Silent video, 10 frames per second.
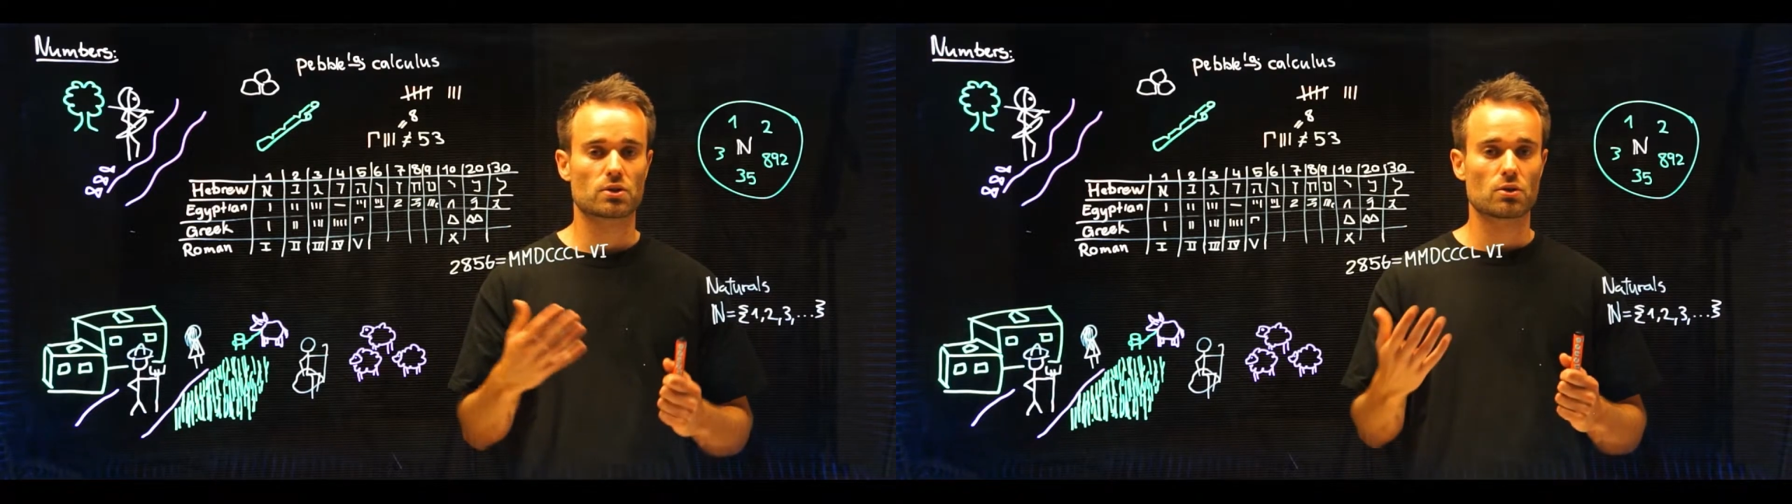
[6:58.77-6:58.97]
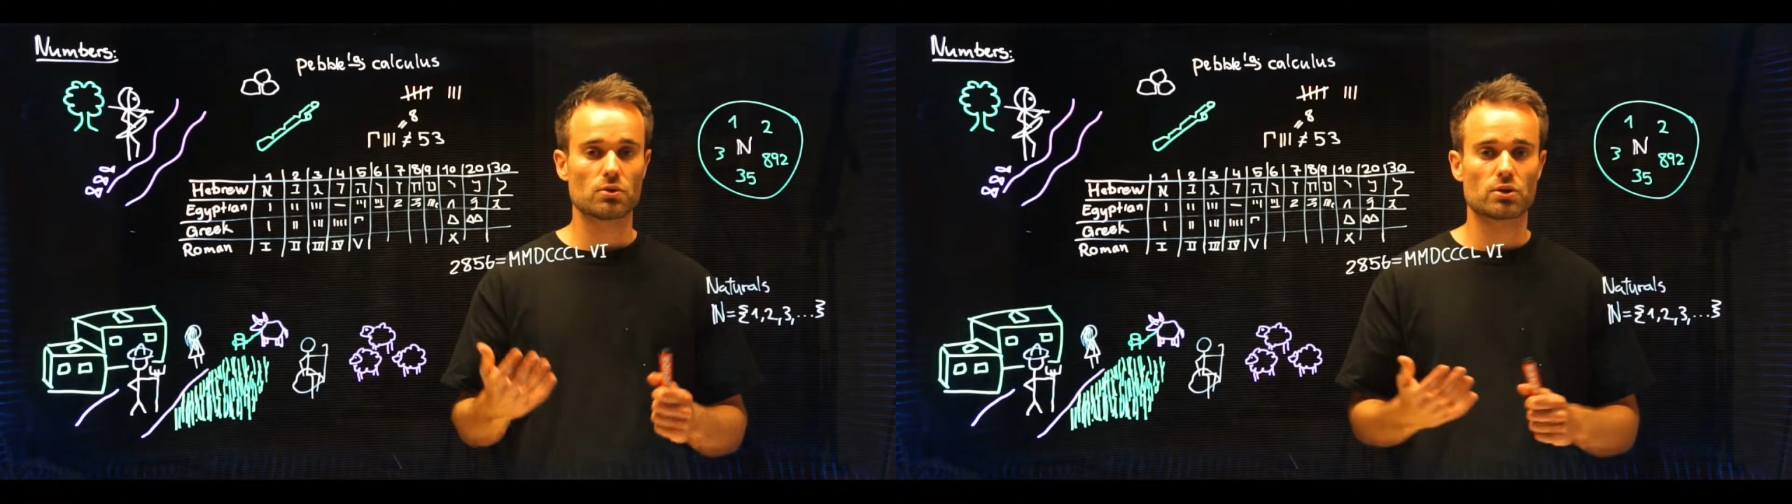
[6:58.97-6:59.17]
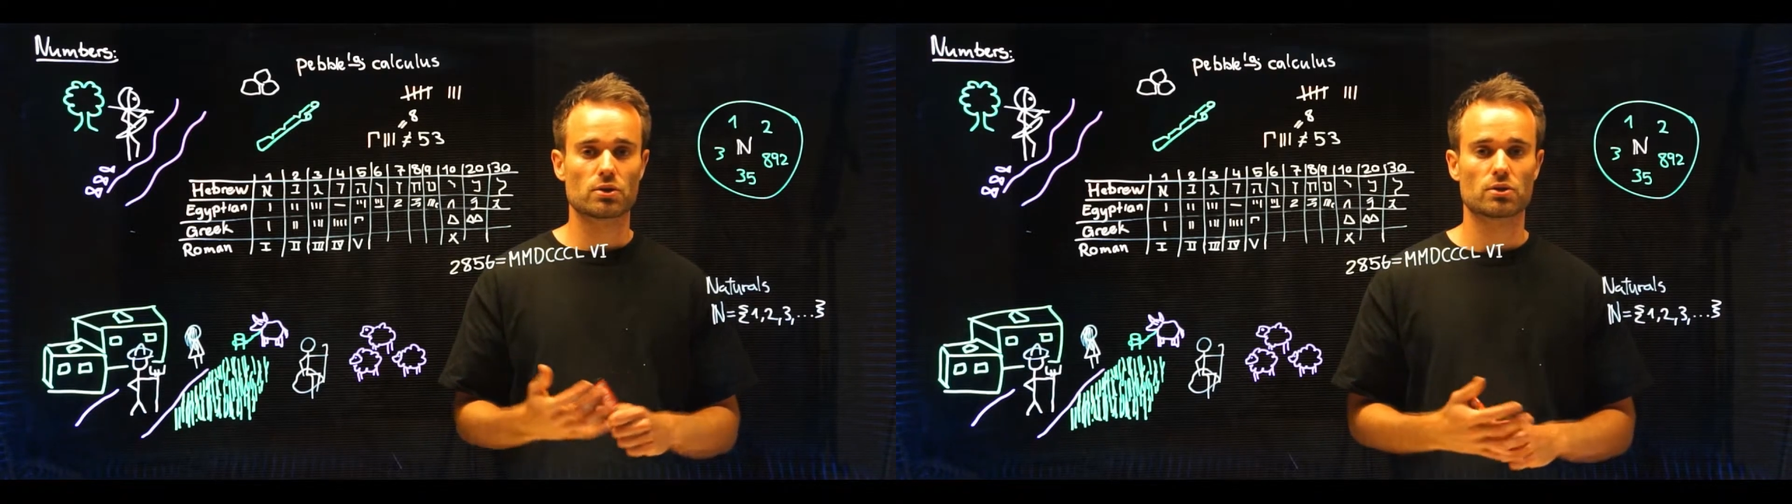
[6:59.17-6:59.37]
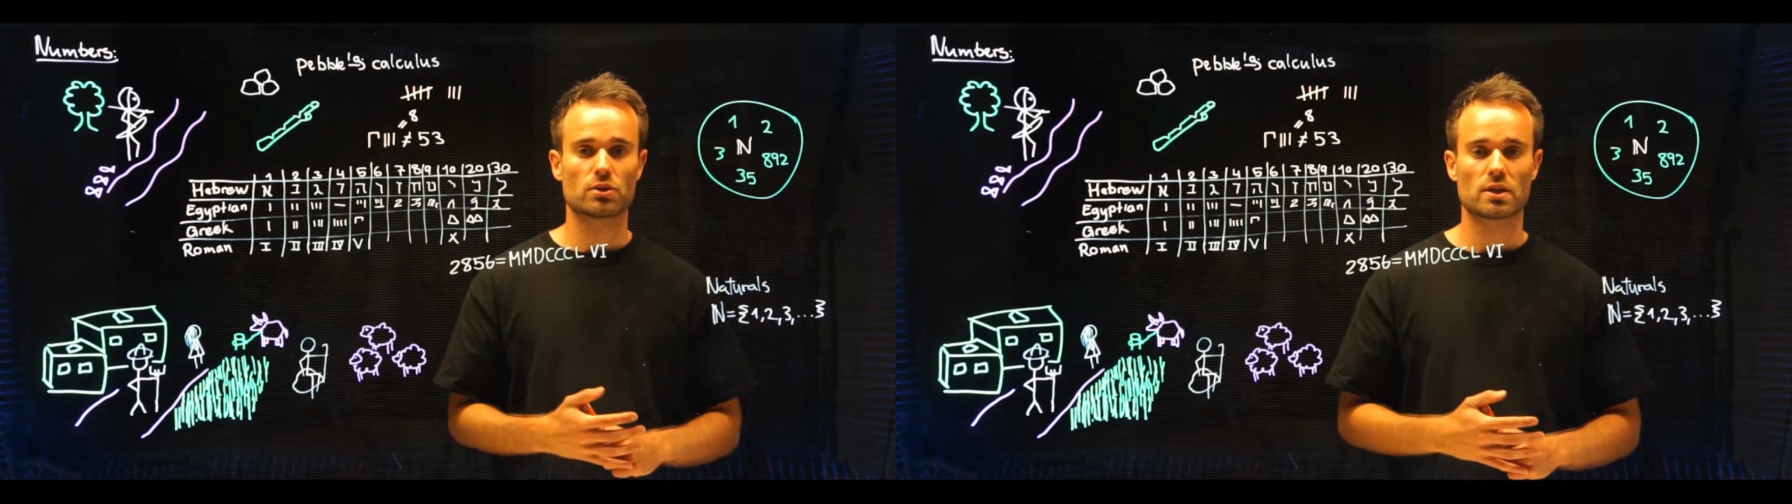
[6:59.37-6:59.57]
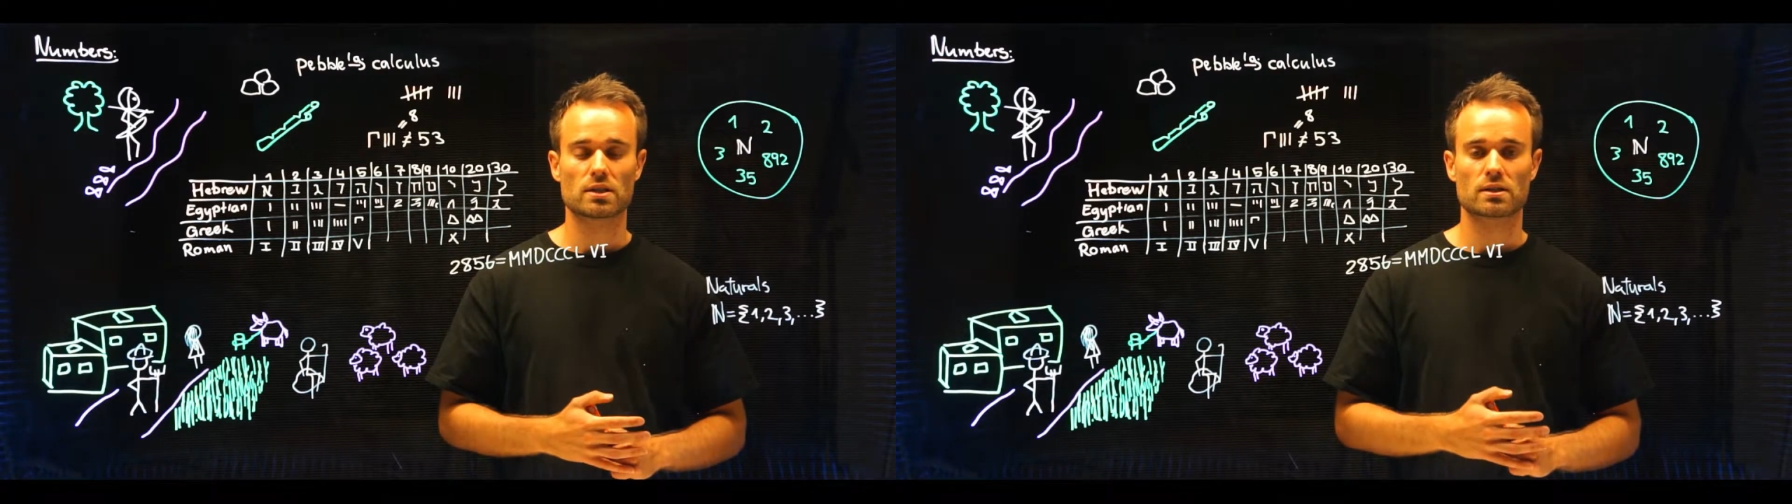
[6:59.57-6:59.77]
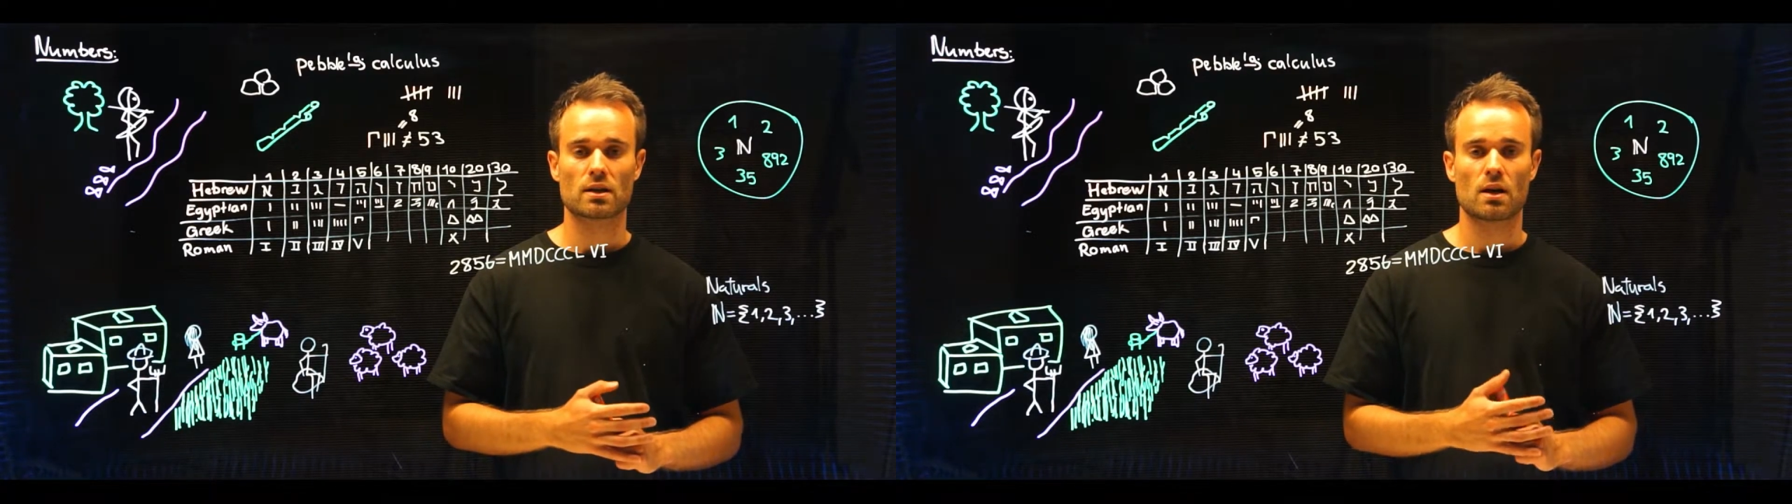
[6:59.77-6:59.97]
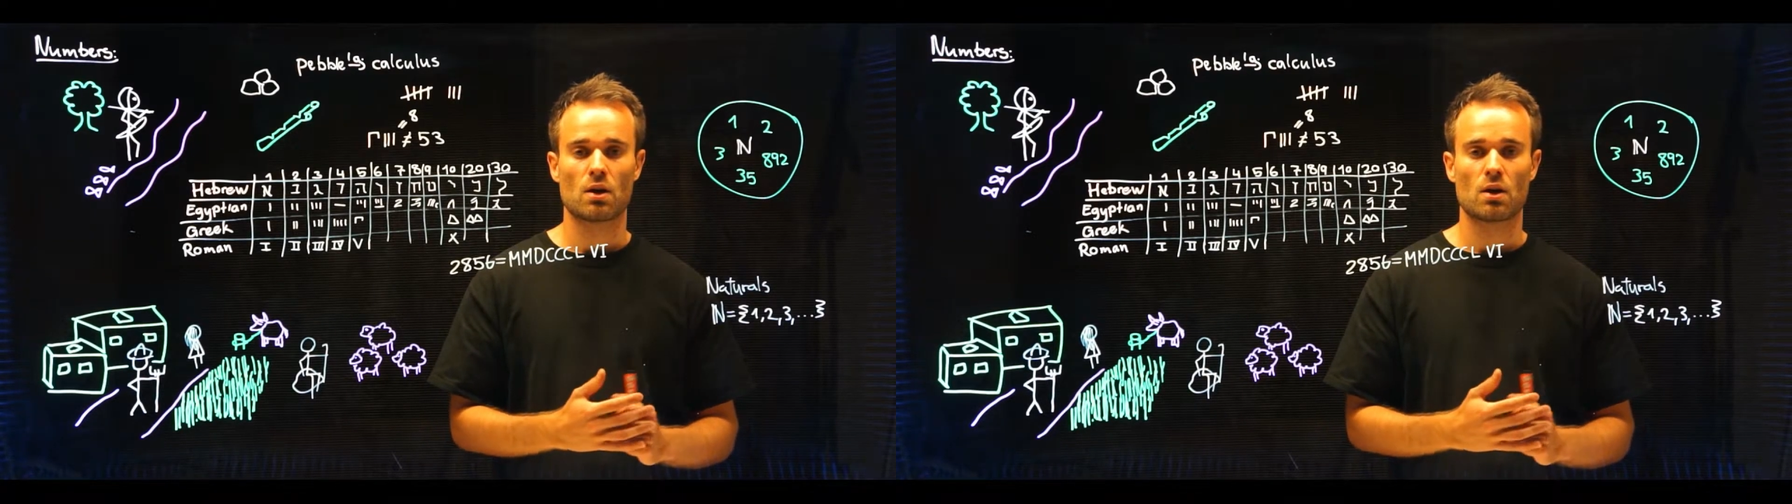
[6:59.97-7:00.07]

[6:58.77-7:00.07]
solution to this